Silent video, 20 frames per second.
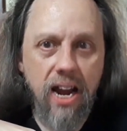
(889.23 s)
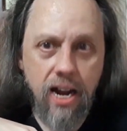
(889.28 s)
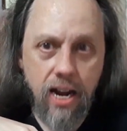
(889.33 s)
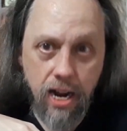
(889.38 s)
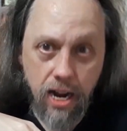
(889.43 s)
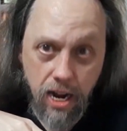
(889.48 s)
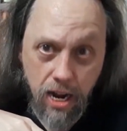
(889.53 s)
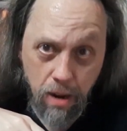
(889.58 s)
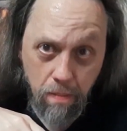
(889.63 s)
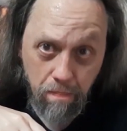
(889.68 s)

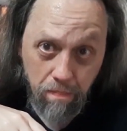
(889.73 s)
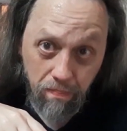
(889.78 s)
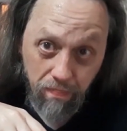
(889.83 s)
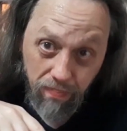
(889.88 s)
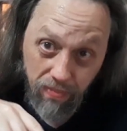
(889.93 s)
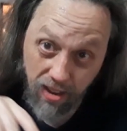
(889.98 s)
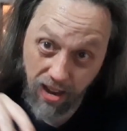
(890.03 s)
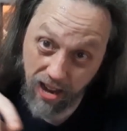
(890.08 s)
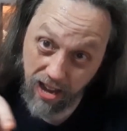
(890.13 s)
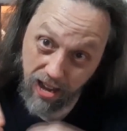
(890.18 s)
I
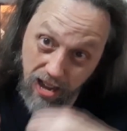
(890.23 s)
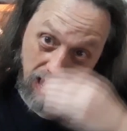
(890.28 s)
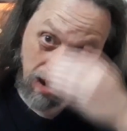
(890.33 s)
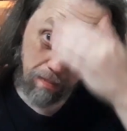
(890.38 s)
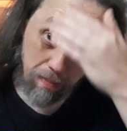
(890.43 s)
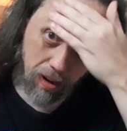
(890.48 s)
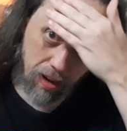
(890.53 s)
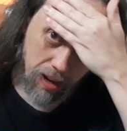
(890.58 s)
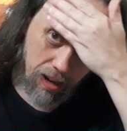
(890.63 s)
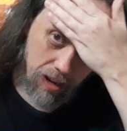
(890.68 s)

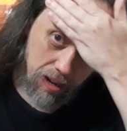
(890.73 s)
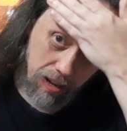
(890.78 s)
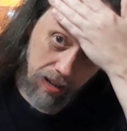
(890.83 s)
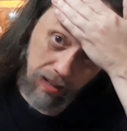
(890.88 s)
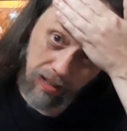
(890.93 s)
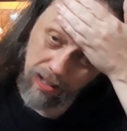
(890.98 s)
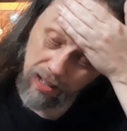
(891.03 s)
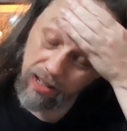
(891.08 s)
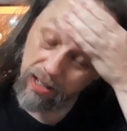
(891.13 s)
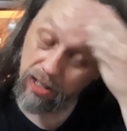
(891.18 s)
am
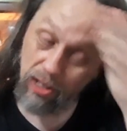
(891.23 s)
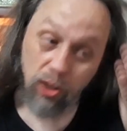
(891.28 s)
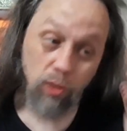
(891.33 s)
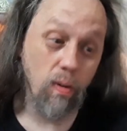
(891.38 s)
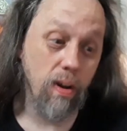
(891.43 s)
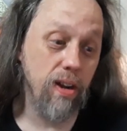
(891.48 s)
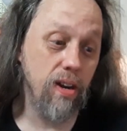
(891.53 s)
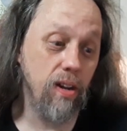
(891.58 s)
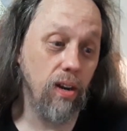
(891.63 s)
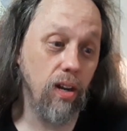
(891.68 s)

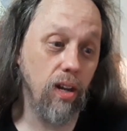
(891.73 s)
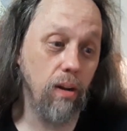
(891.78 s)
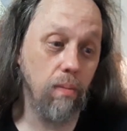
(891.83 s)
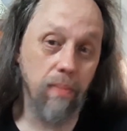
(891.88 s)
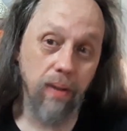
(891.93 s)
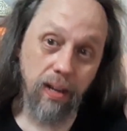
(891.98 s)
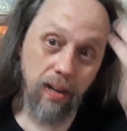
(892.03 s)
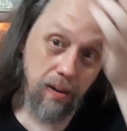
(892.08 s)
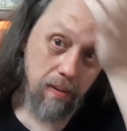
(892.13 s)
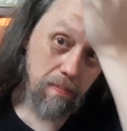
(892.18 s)
sweating a little
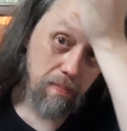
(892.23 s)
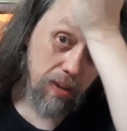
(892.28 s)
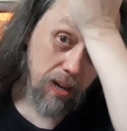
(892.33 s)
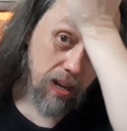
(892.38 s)
bit